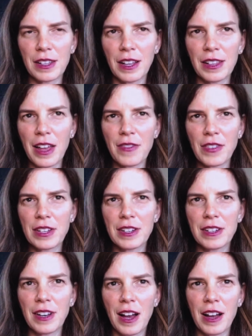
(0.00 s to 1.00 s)
11
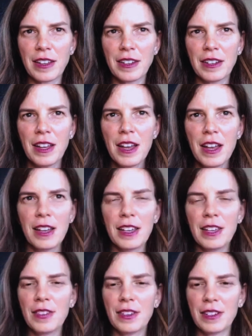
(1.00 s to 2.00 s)
and 9, and
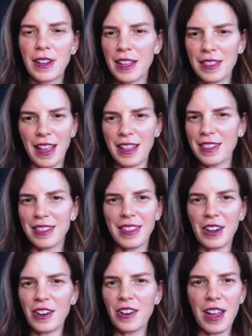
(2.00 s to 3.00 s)
even at their